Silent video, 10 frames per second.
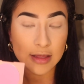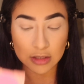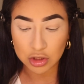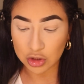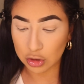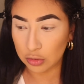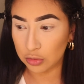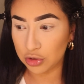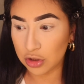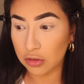So
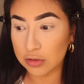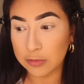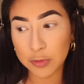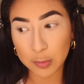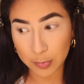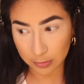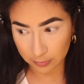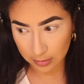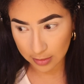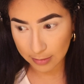she goes in with
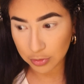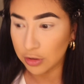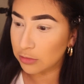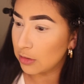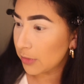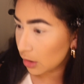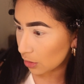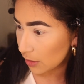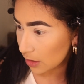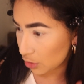both of them, so that's what I'm going to
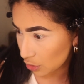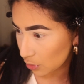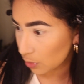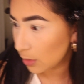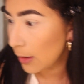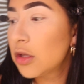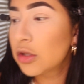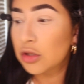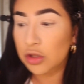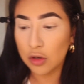go ahead and do.
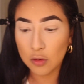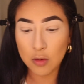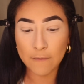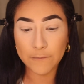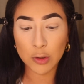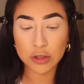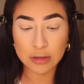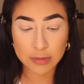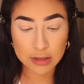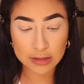So first
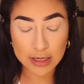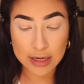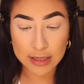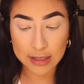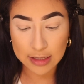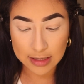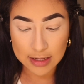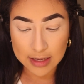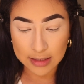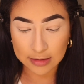I'm going to take
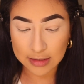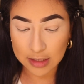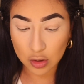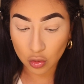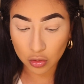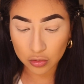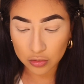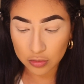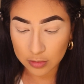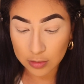the
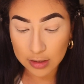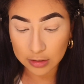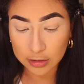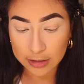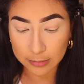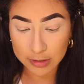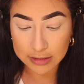coral color, and I'm going to